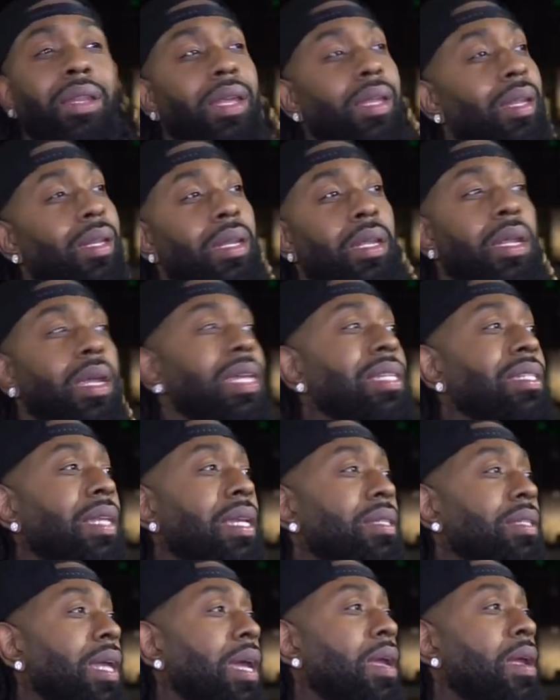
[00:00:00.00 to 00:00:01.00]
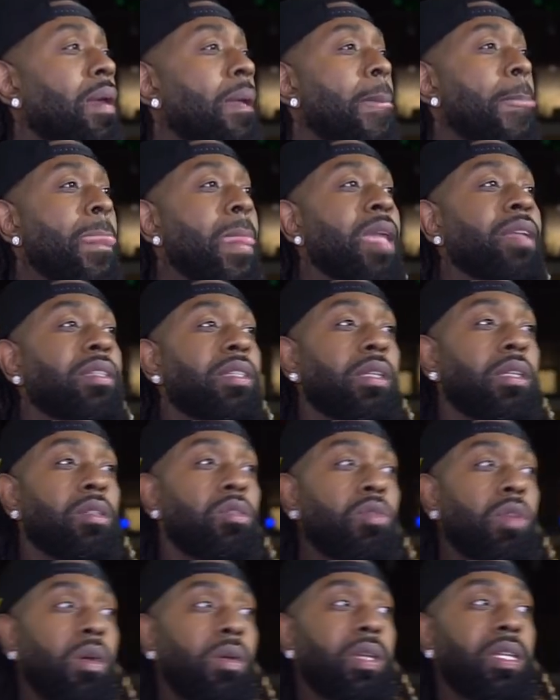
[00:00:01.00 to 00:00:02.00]
No, no, no, no, no. It's, okay. it's not. It's a,
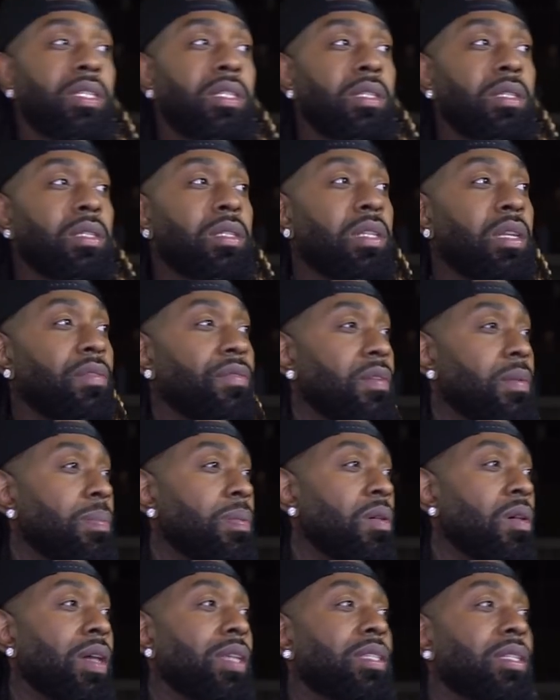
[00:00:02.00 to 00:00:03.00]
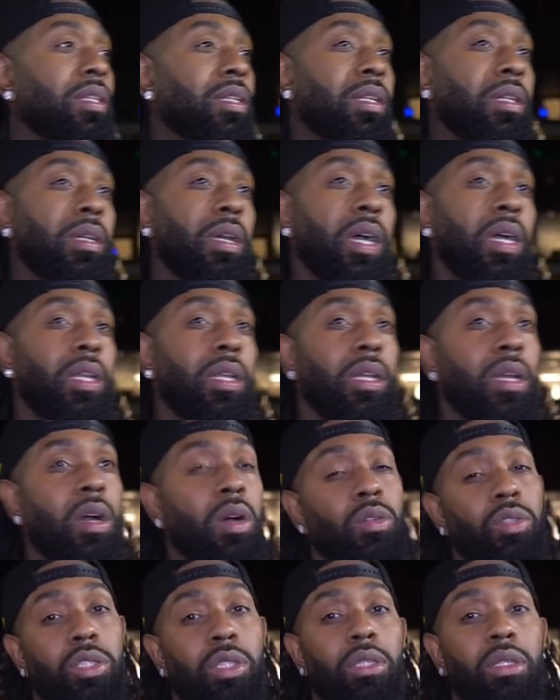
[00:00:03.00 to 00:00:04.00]
you know, it's just different parts of the, of the
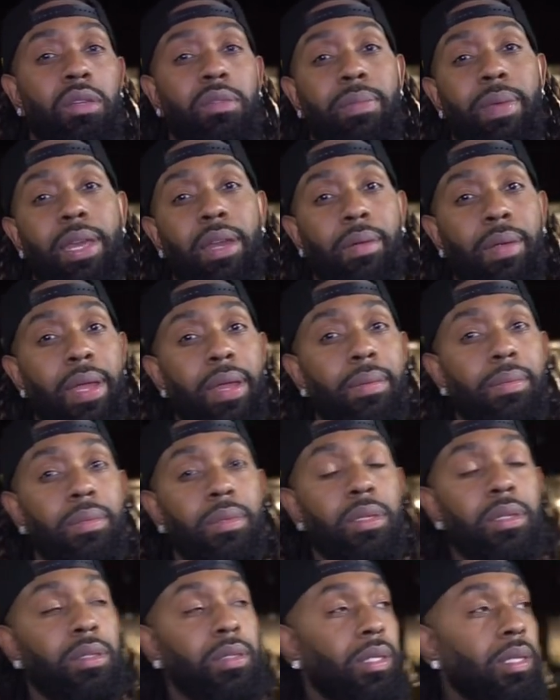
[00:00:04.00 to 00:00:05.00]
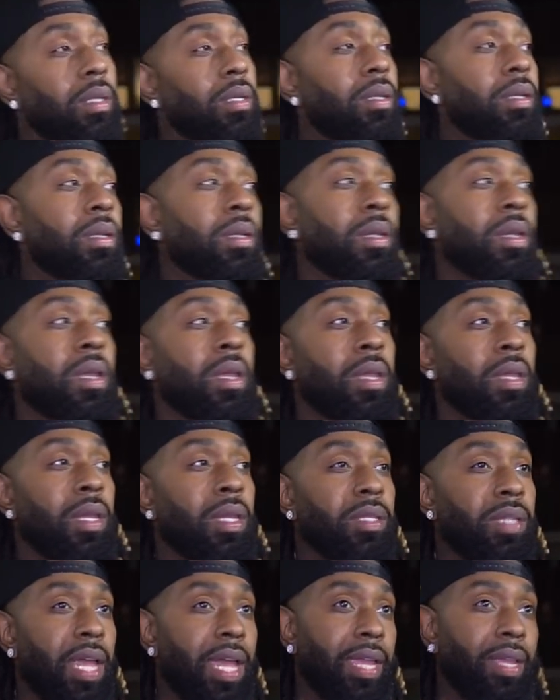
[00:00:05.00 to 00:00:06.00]
culture of battle. You know what I'm saying?
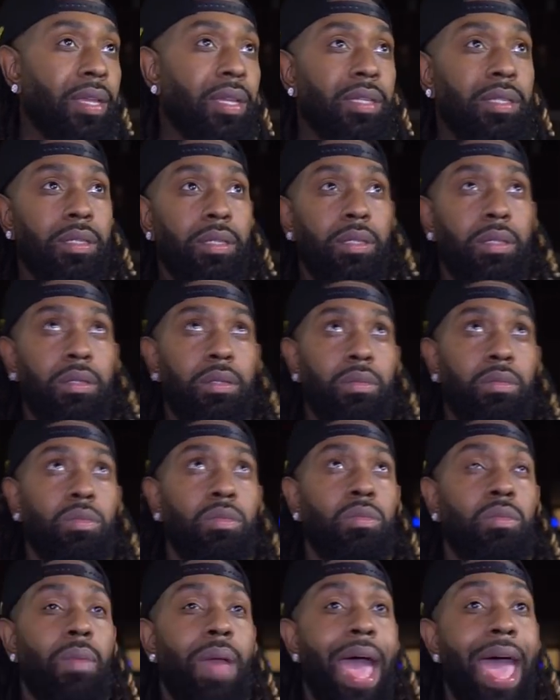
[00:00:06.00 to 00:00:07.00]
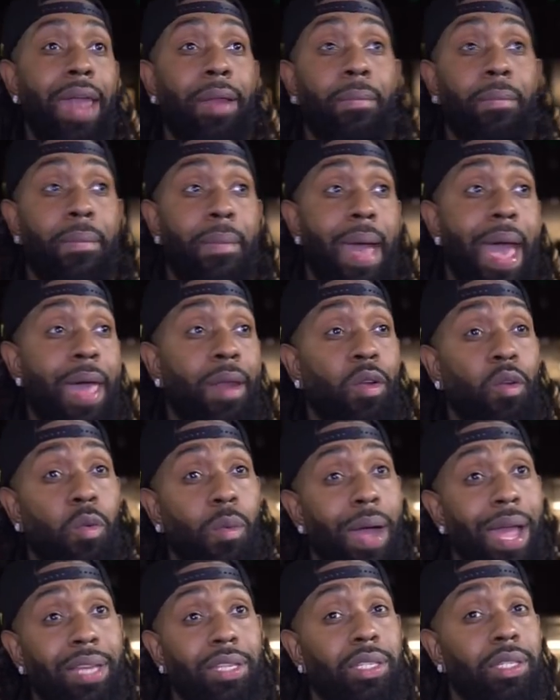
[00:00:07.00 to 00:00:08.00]
It's like, cause I don't I don't
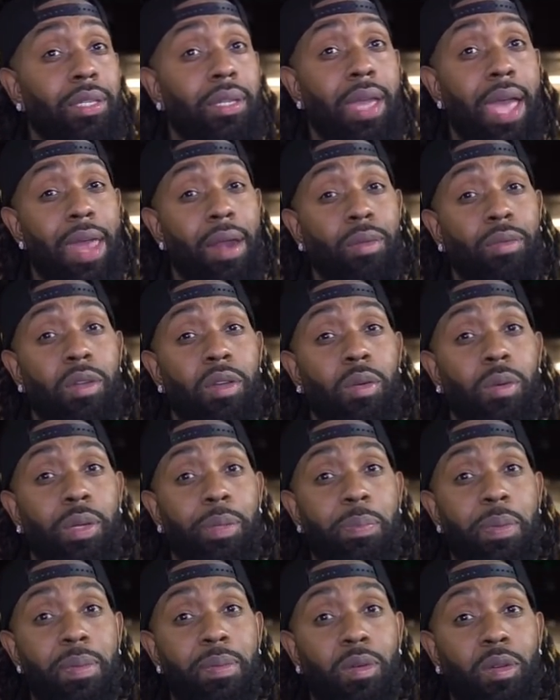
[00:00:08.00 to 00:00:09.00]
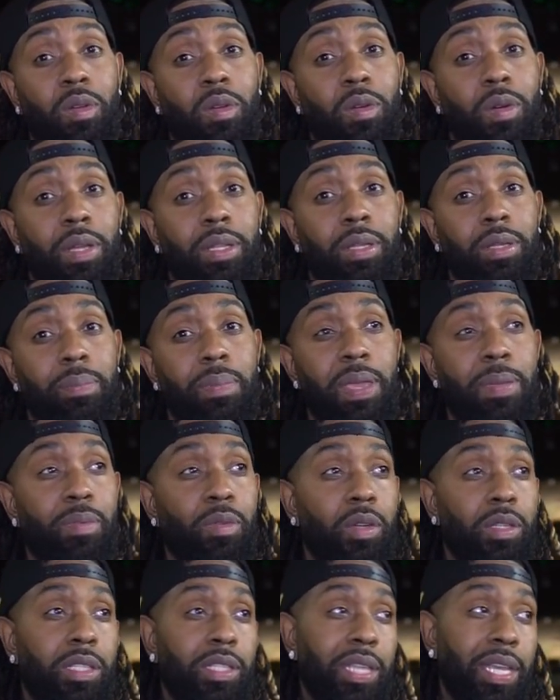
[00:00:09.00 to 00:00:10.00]
watch. I don't know what people going.
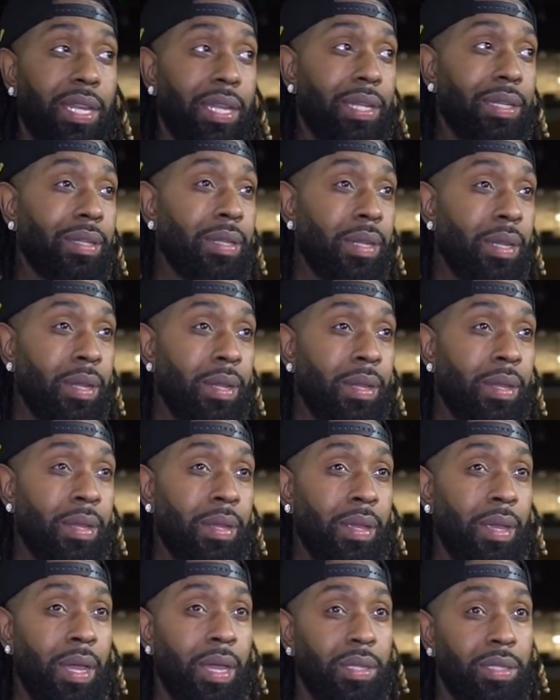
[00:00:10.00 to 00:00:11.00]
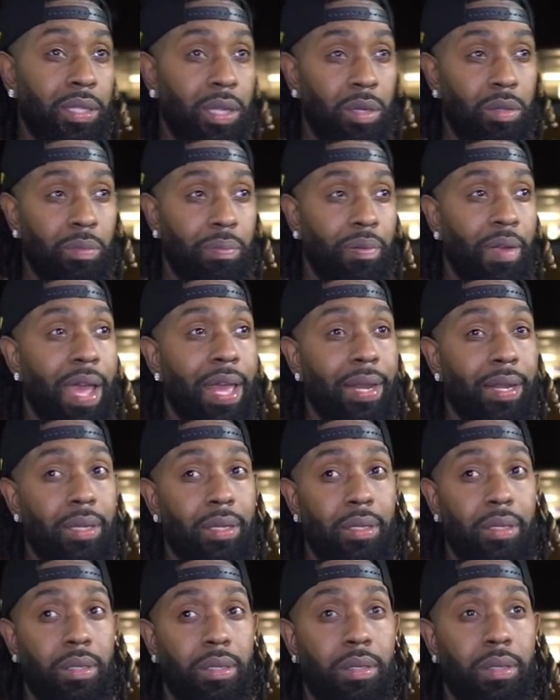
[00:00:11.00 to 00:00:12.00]
People are selling a certain product.
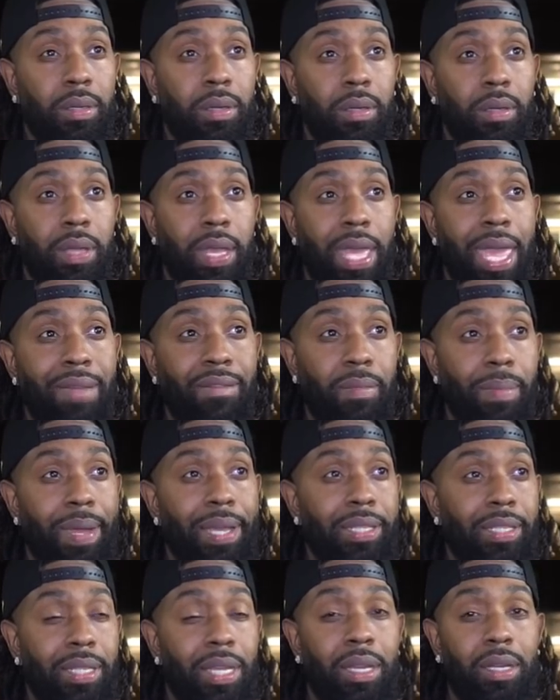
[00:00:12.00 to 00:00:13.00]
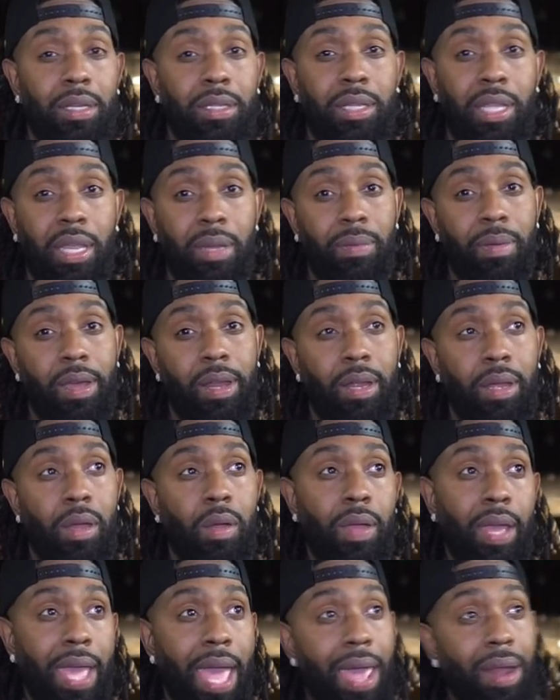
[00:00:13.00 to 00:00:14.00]
Okay, everybody's selling the same product.
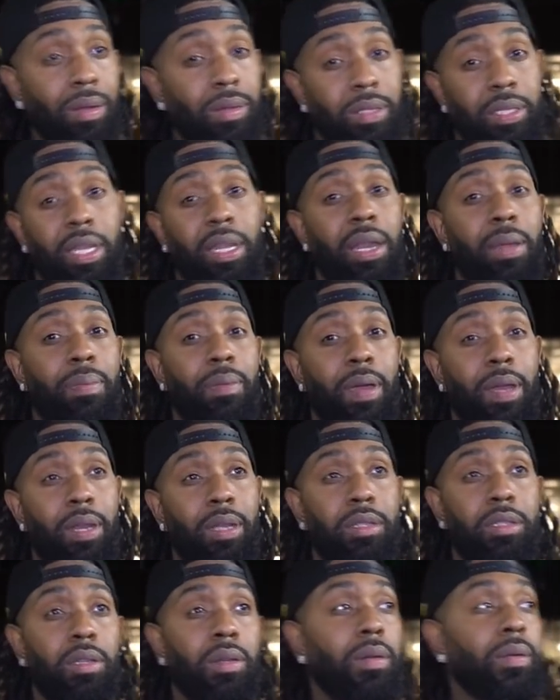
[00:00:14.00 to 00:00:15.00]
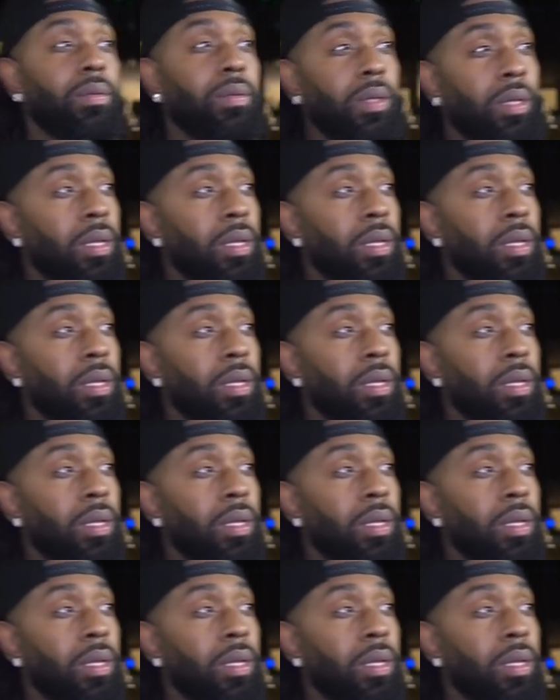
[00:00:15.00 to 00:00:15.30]
Okay, I don't sell that product, so.